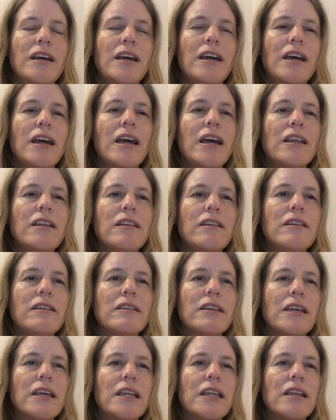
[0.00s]
And
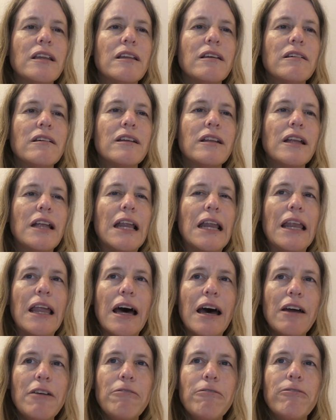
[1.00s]
in
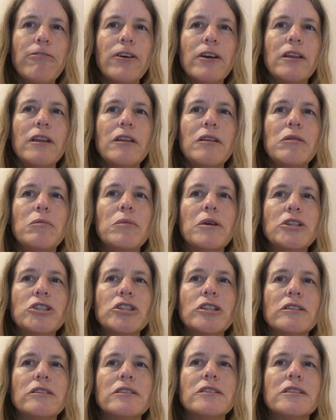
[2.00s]
life and in
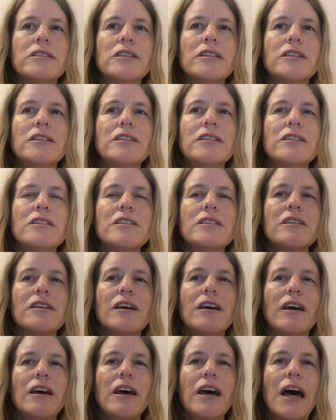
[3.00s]
missions, this is
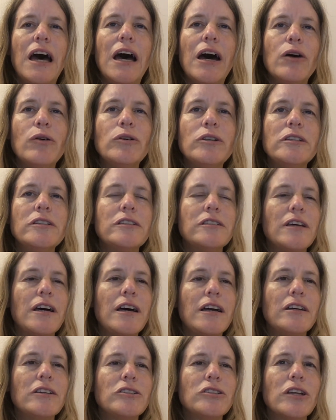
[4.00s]
our
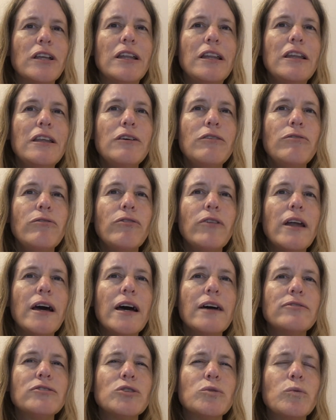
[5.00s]
desire, to live
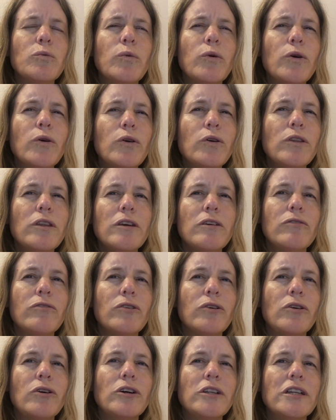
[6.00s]
lives worthy of
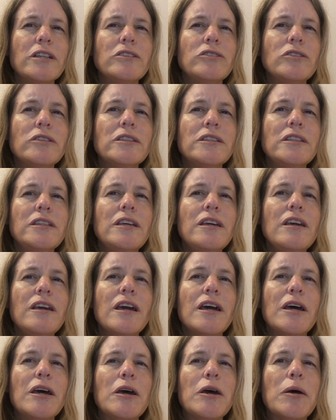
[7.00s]
God and to
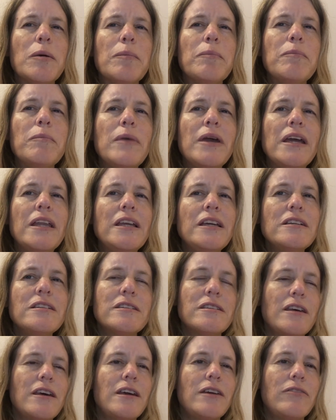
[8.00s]
see many
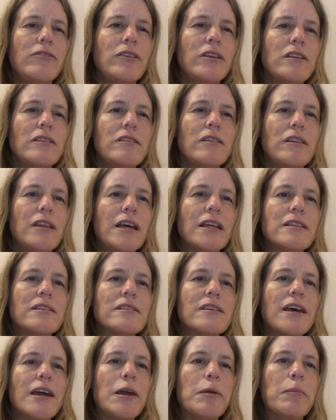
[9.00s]
saved into that
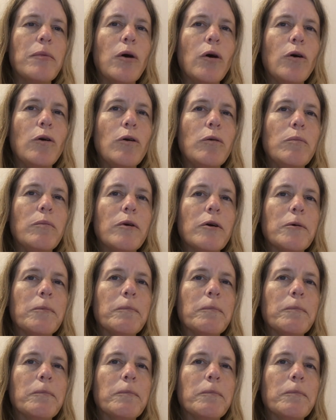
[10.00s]
same hope.